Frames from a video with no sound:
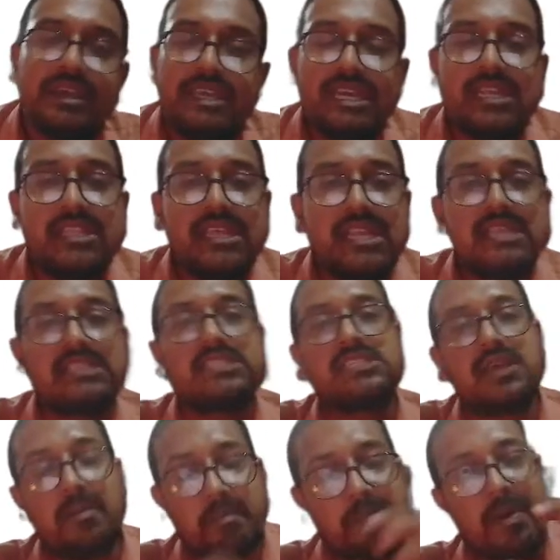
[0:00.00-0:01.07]
here there is
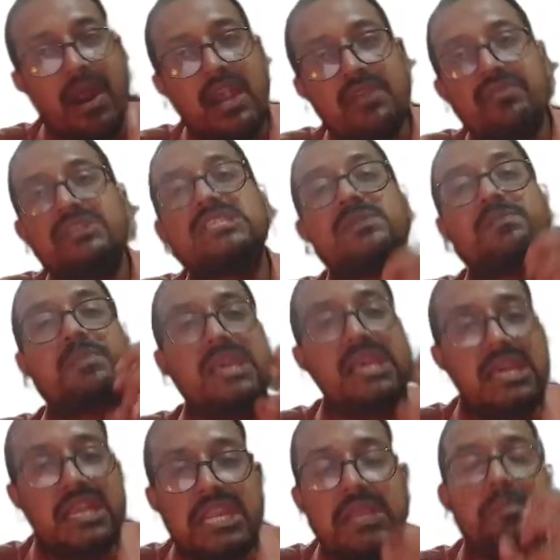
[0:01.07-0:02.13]
some part which is
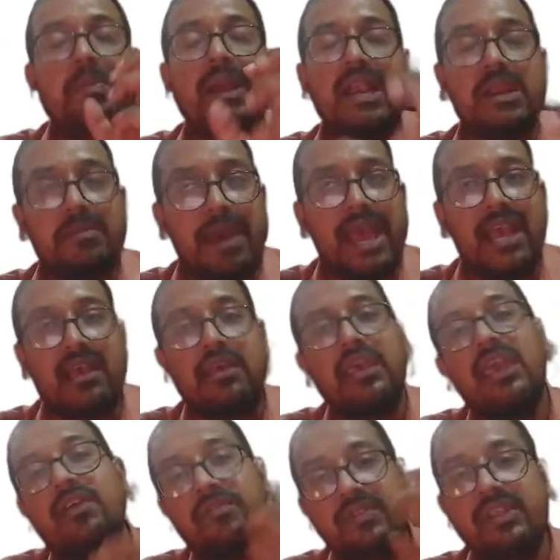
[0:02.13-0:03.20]
being repaid back
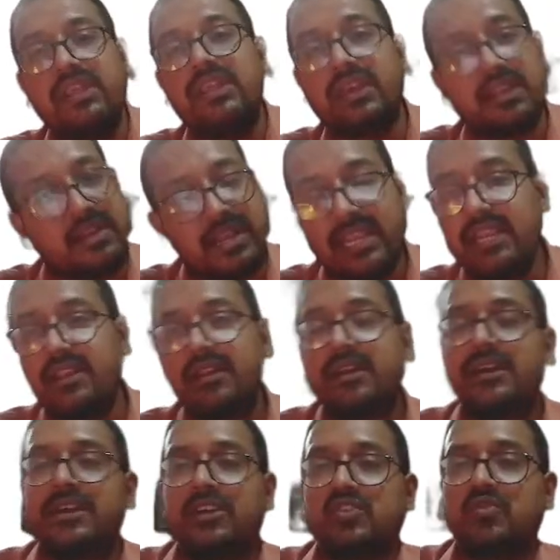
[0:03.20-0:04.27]
every year, right?
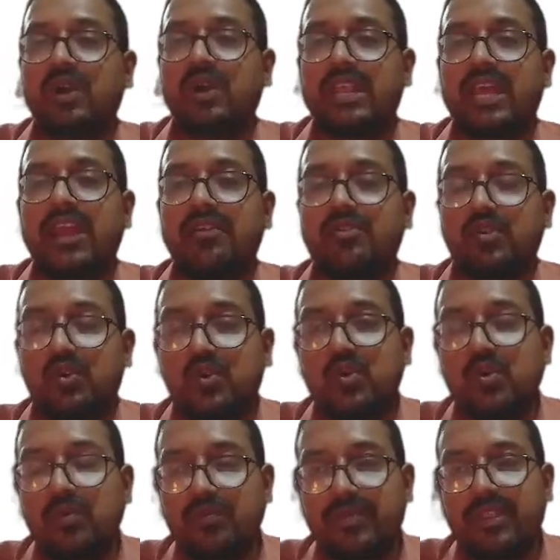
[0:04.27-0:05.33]
So what I have to
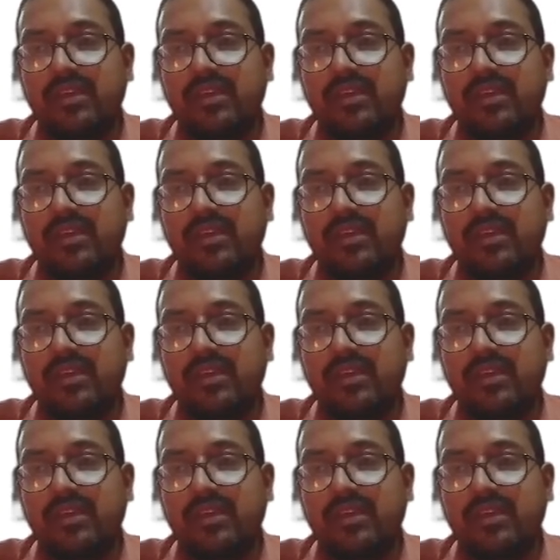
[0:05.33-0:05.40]
do?